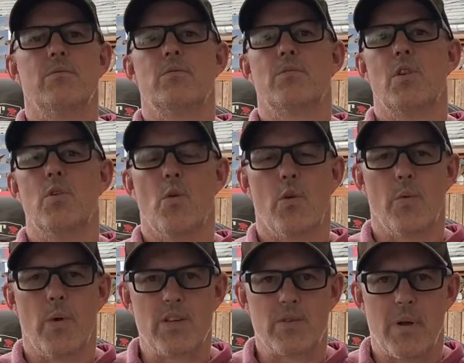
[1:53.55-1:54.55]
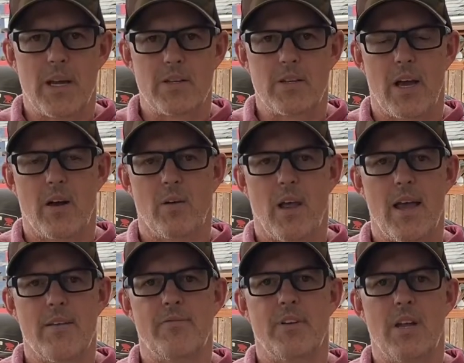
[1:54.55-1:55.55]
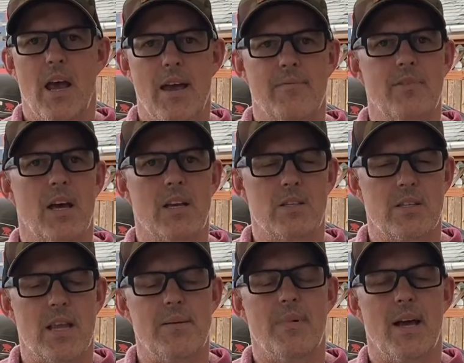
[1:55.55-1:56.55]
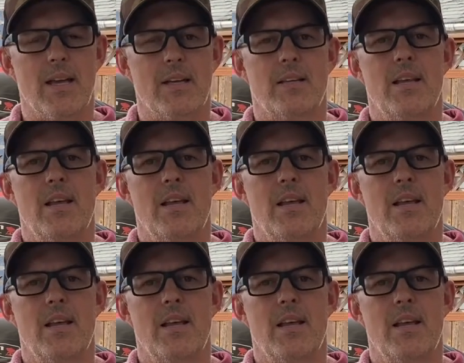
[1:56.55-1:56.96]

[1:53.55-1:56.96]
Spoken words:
the Northwest my entire life, and I've got to say, Mike,